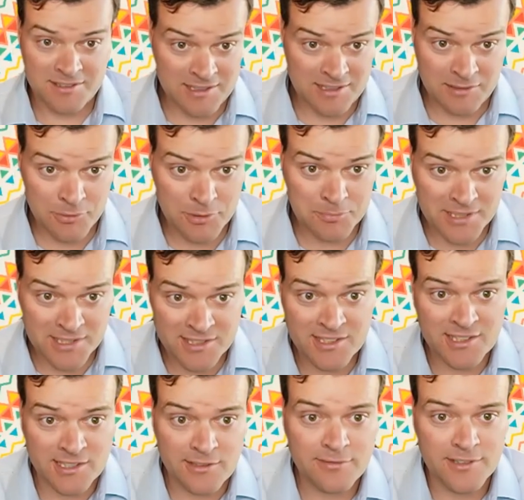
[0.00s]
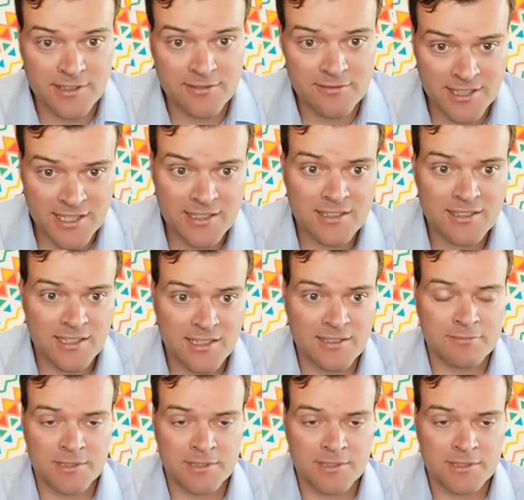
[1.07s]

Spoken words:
That would be significant, right? Like